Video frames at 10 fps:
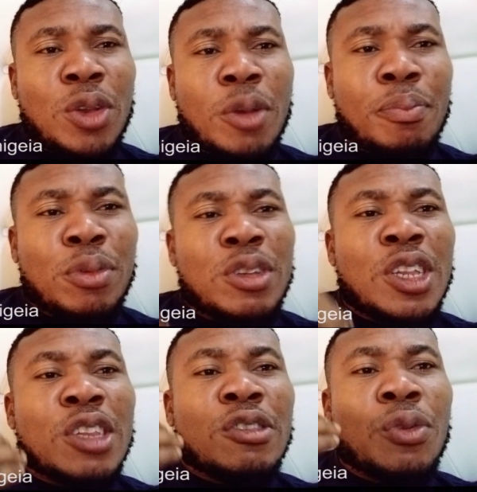you can put
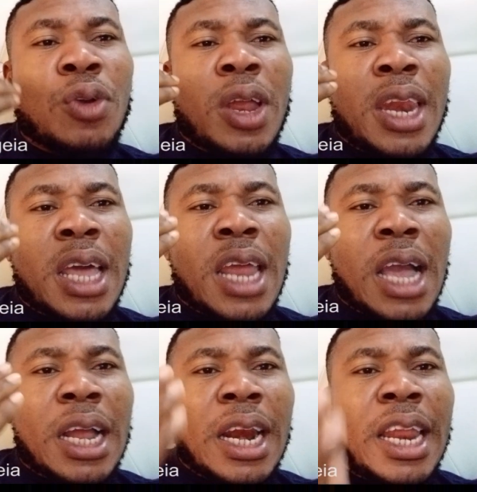it into
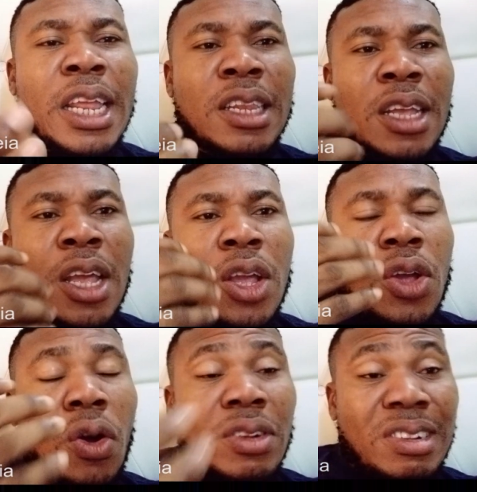another clean
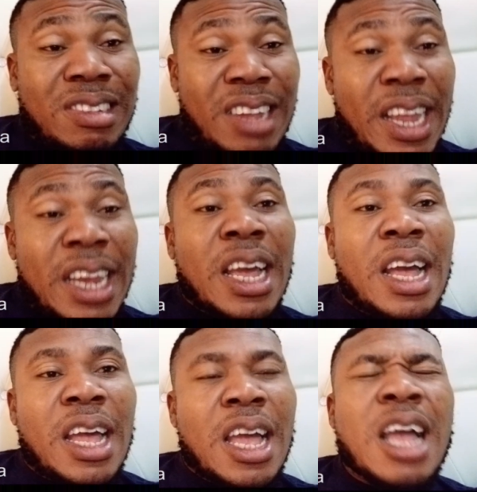
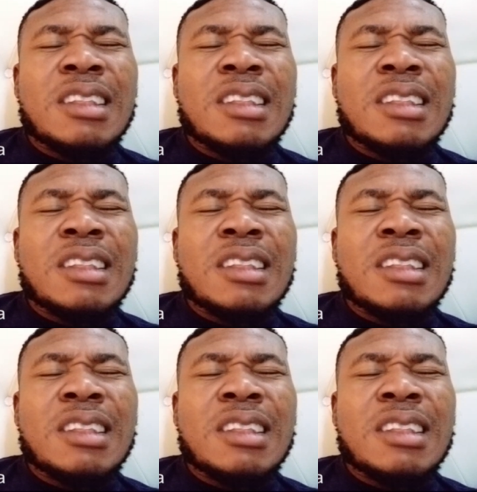container.